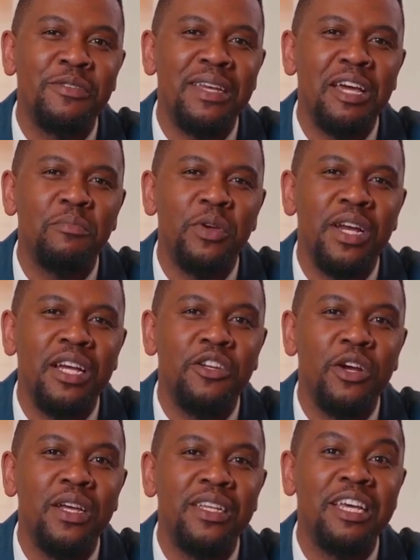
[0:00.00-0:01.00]
And we're not
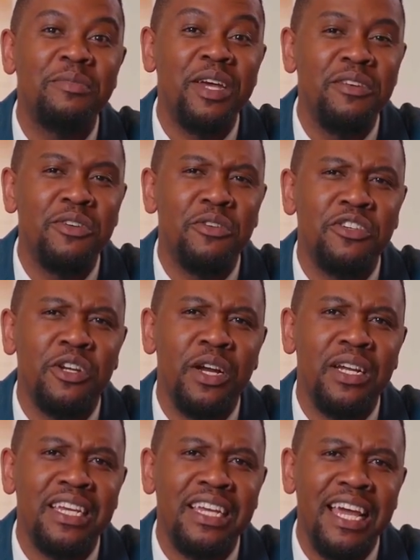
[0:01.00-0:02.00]
talking about those
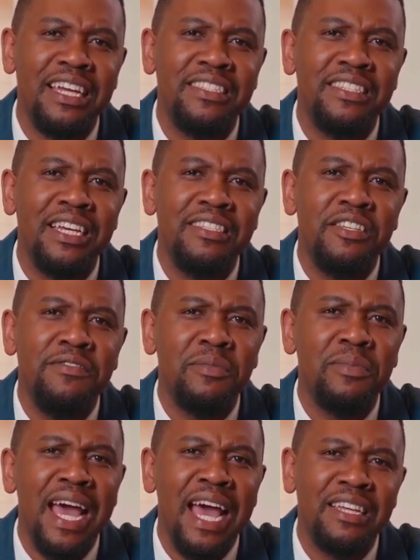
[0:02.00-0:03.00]
clunky headsets of the
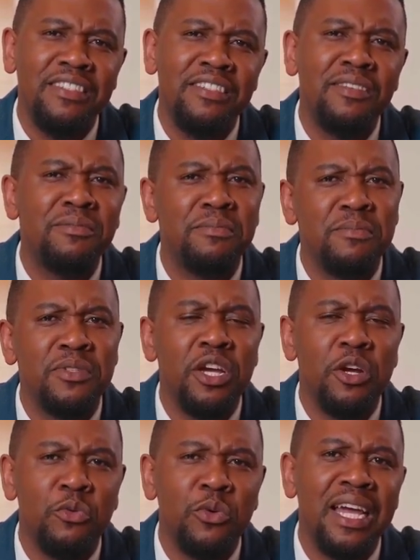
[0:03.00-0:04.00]
past.
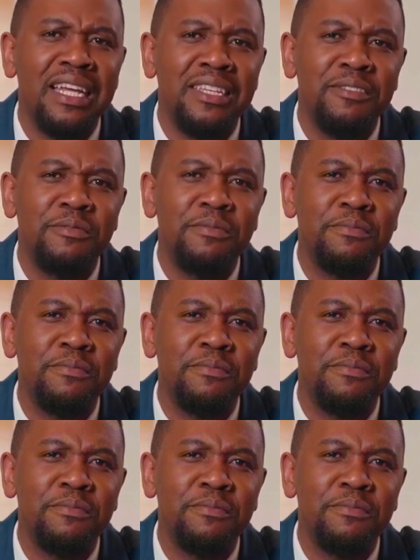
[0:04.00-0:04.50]
No way.